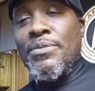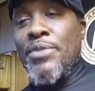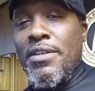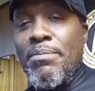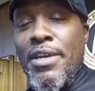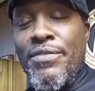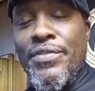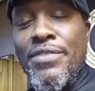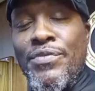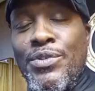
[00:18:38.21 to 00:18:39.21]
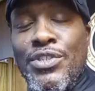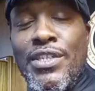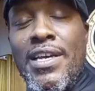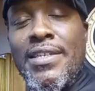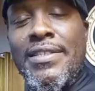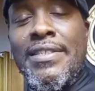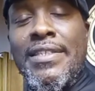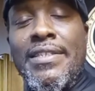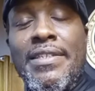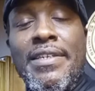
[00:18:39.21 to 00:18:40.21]
Ring the bell for any future
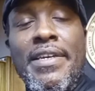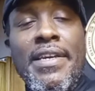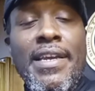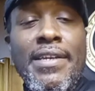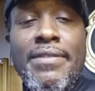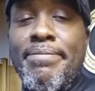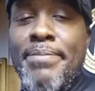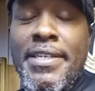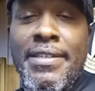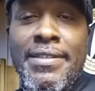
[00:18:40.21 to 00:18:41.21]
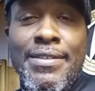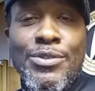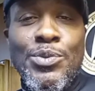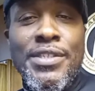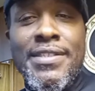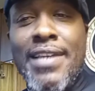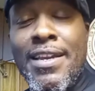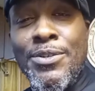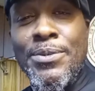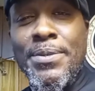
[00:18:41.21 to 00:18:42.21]
content. And peace,
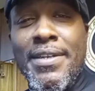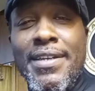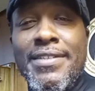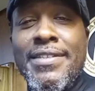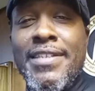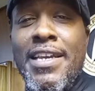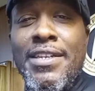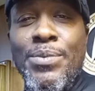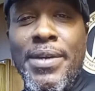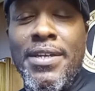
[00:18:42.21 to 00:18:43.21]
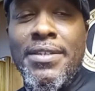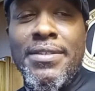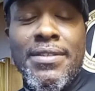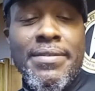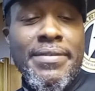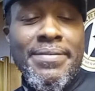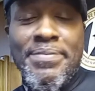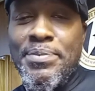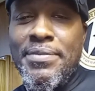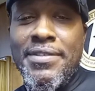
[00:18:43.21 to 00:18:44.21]
recycle, and save the whales. And
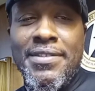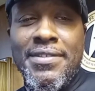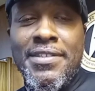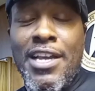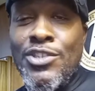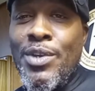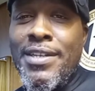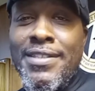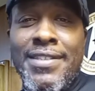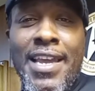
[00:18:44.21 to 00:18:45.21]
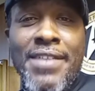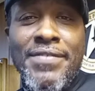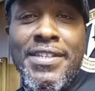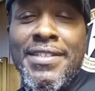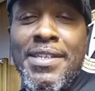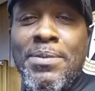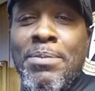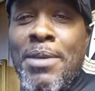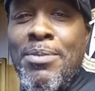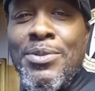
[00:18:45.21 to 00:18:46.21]
Star Trek is saved, it
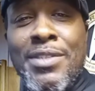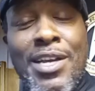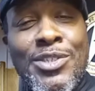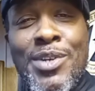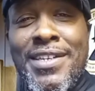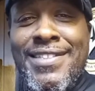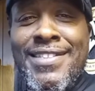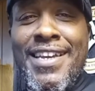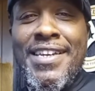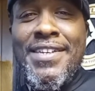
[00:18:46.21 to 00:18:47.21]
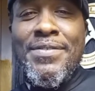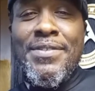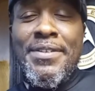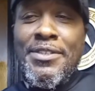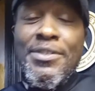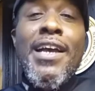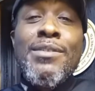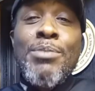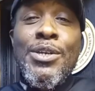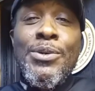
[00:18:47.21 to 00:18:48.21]
seems, people. Star Trek is saved. You
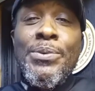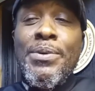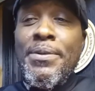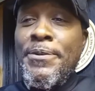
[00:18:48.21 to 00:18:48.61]
guys be cool.